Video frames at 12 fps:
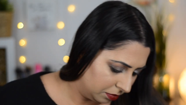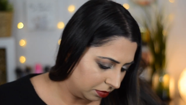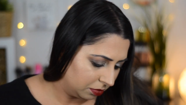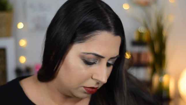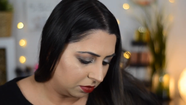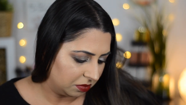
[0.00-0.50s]

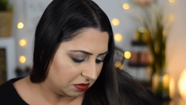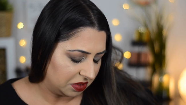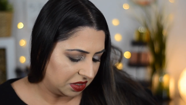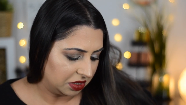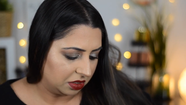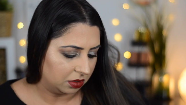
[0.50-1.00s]

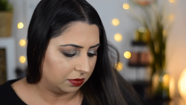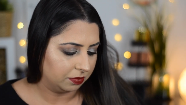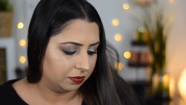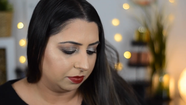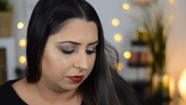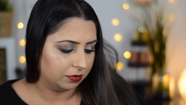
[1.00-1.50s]

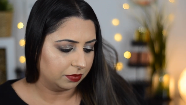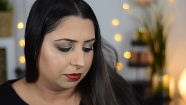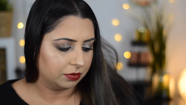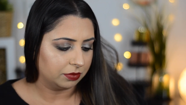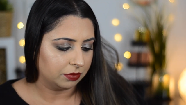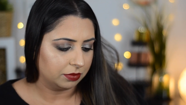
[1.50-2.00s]

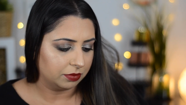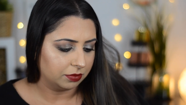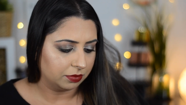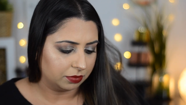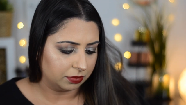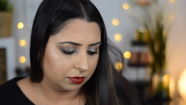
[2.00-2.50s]

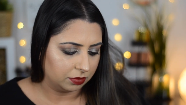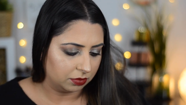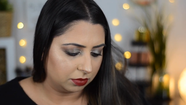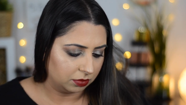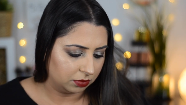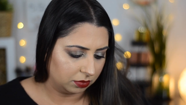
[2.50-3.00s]

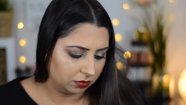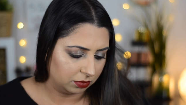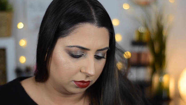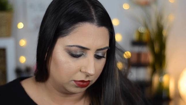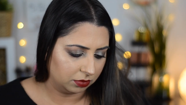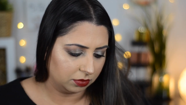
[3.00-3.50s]

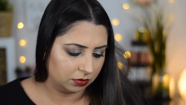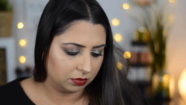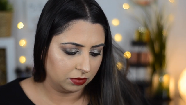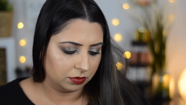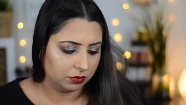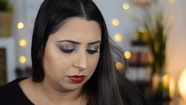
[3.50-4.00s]
Nothing is said.